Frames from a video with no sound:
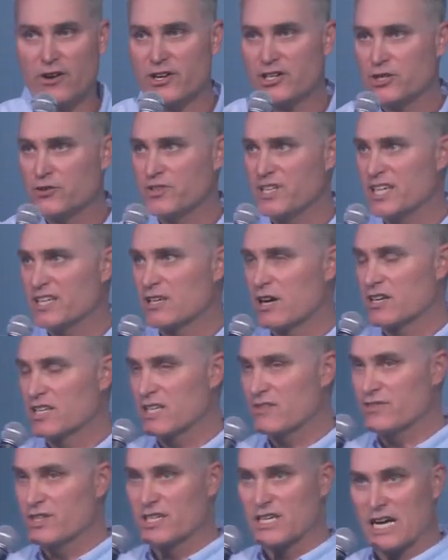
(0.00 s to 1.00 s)
very unique. I'll
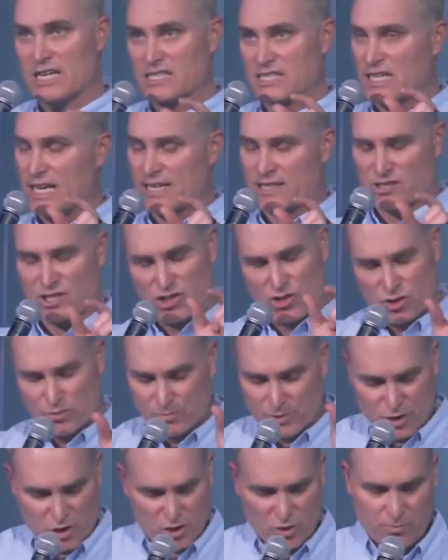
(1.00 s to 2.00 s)
give you guys like a
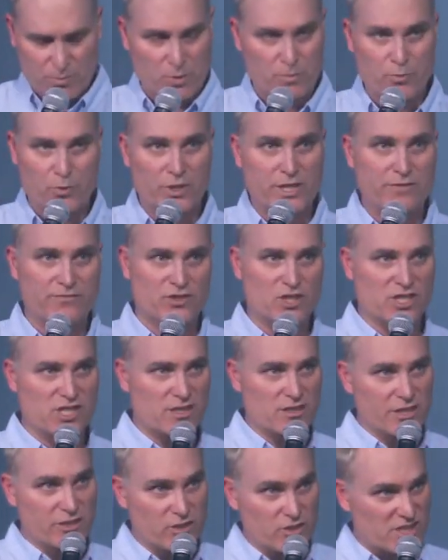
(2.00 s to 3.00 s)
super, super brief,
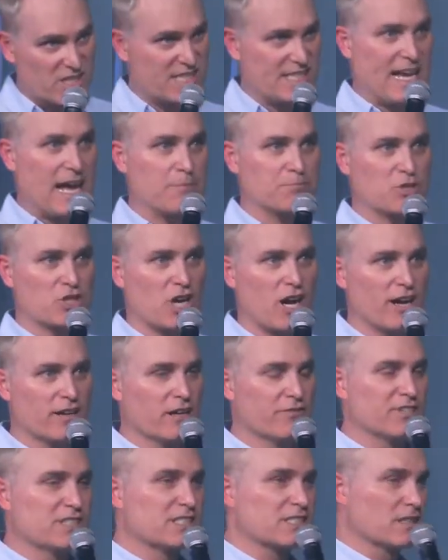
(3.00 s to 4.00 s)
just little
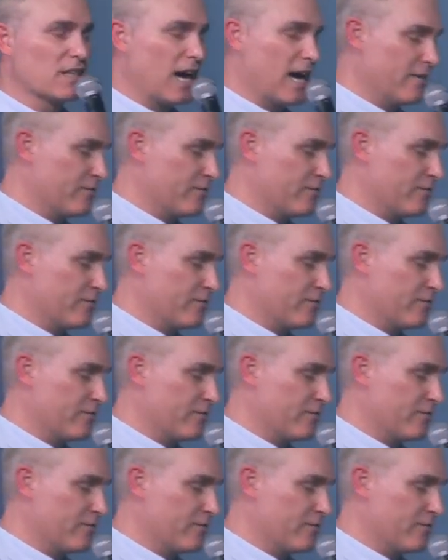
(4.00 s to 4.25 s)
snapshot of his